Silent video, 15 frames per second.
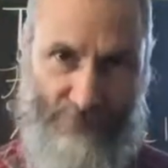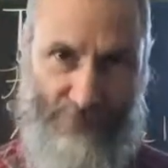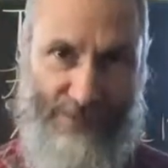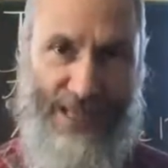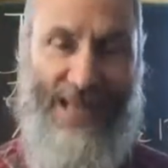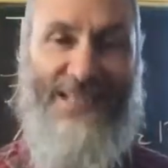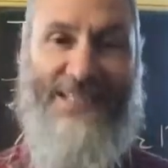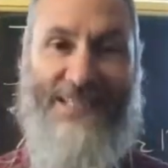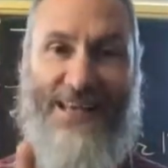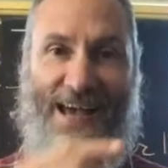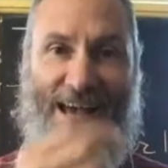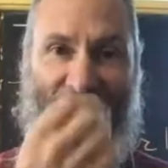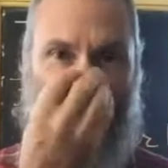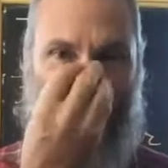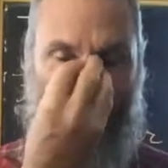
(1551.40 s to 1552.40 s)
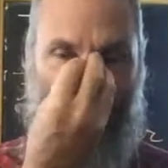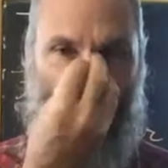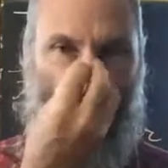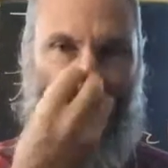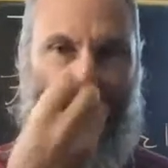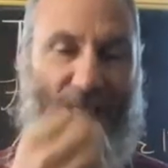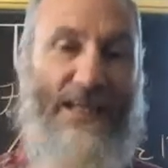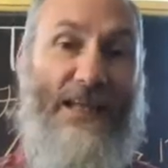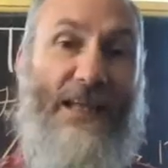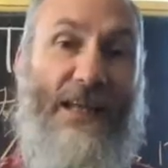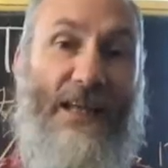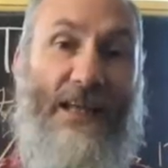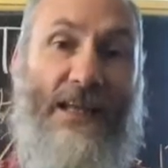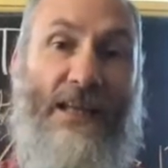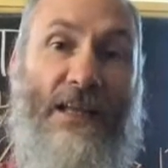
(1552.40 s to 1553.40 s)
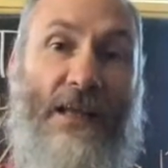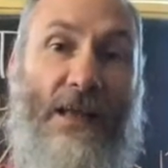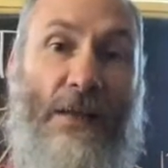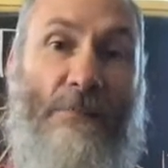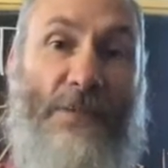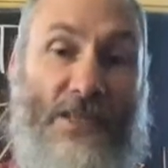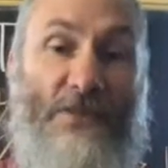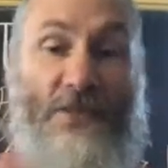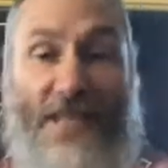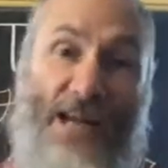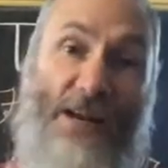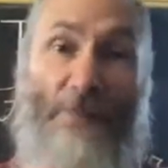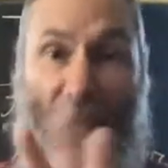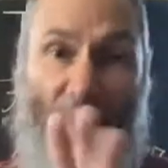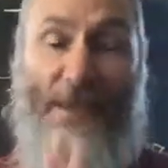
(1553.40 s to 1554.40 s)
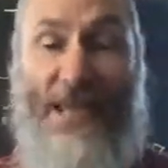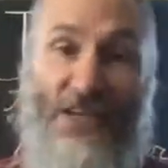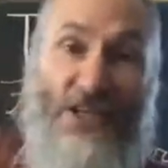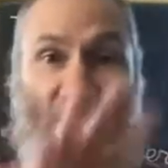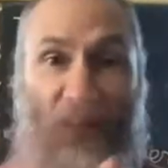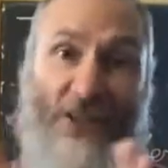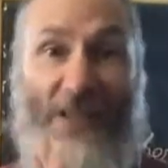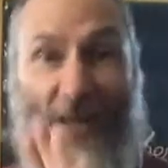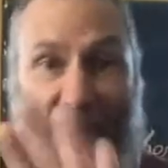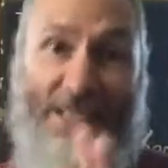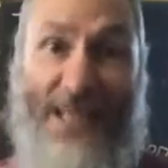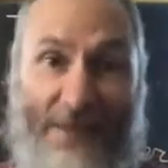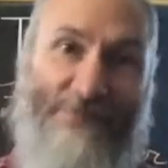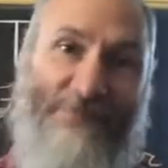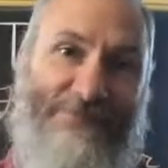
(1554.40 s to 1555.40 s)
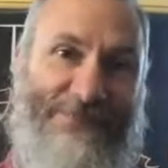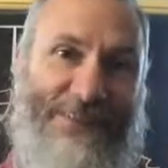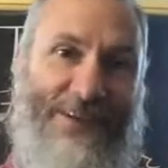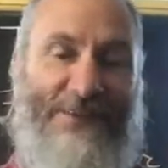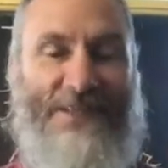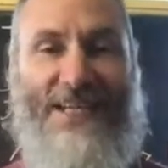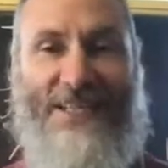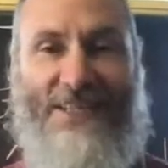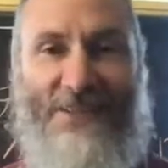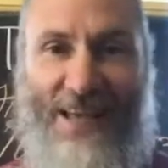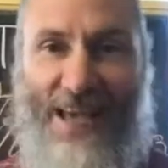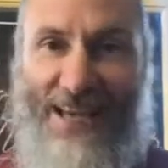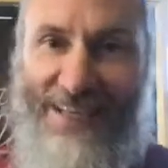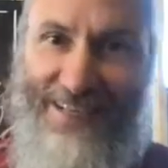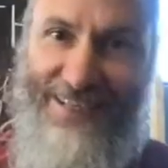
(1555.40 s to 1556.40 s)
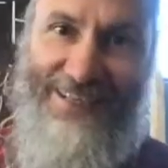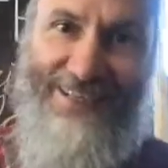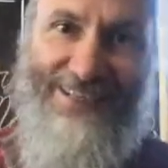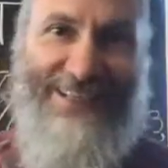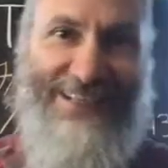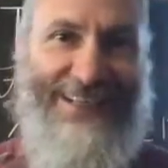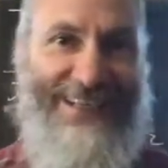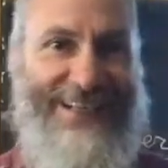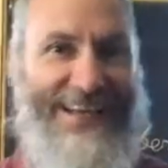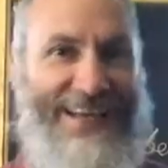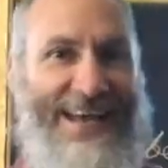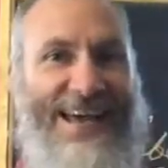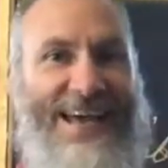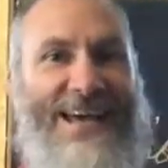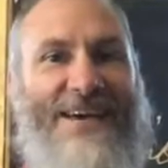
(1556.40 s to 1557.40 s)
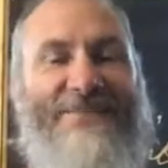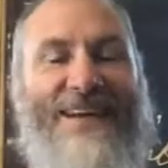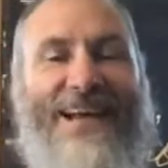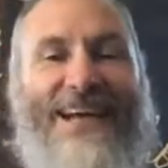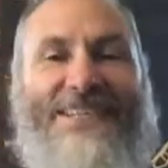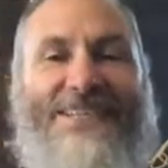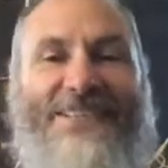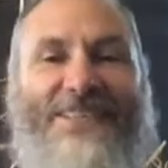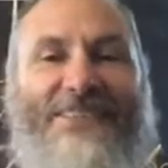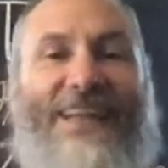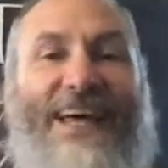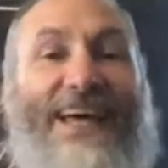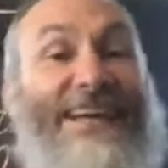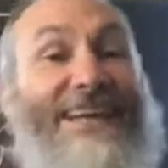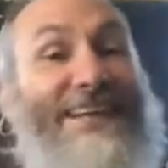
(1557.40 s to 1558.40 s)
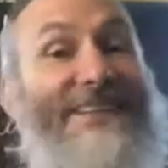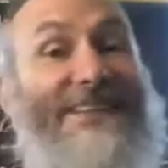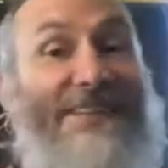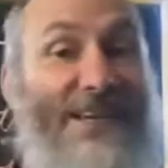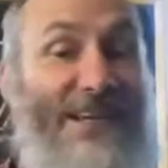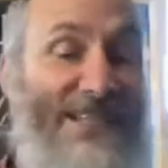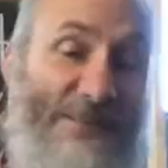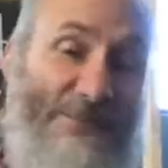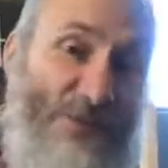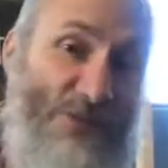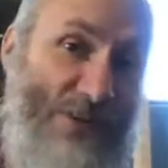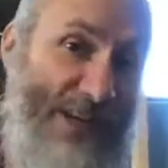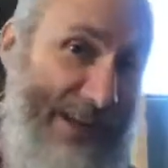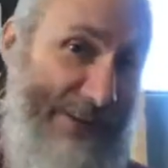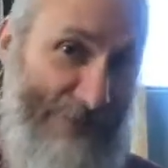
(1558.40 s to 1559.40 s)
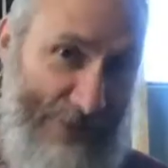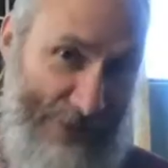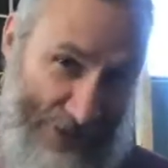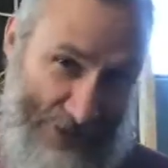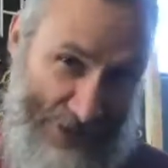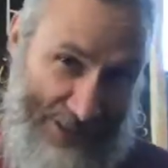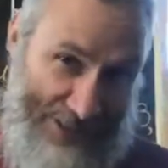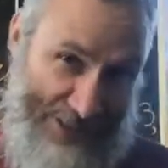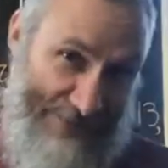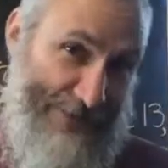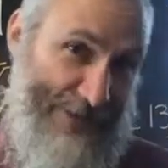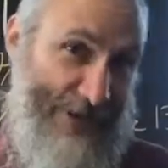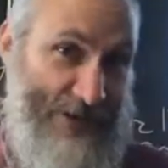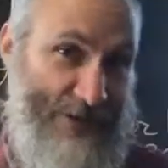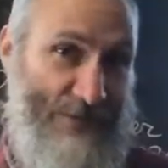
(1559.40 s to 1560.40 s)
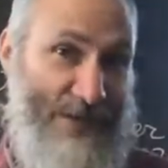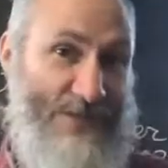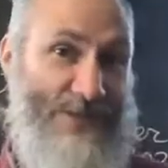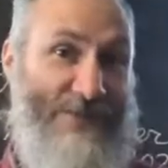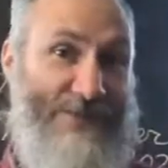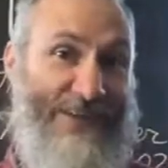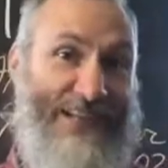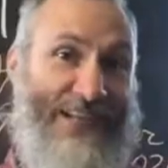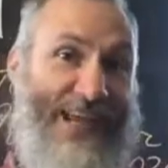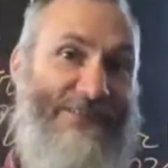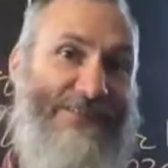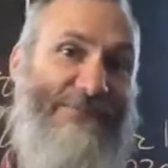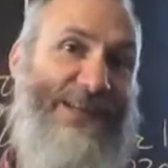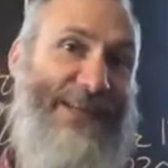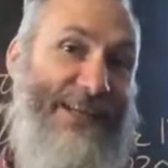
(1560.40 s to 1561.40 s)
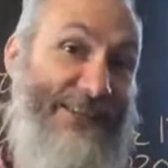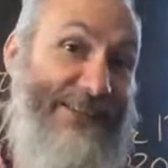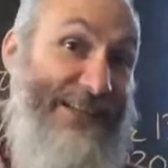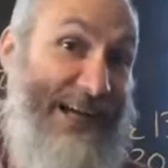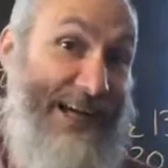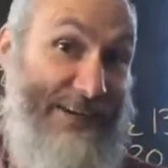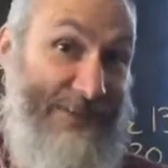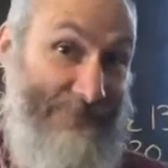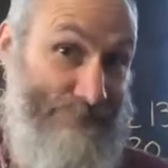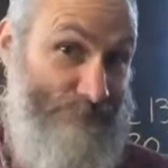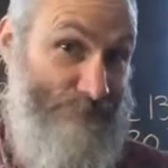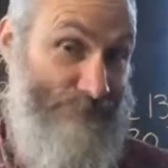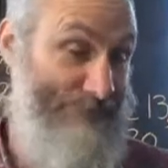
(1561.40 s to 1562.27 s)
That's that. Miss Lucy had a baby. She called her Tiny Tim. No, let's not do that. But I do like doing some tricky versions of those once we really have them nailed down.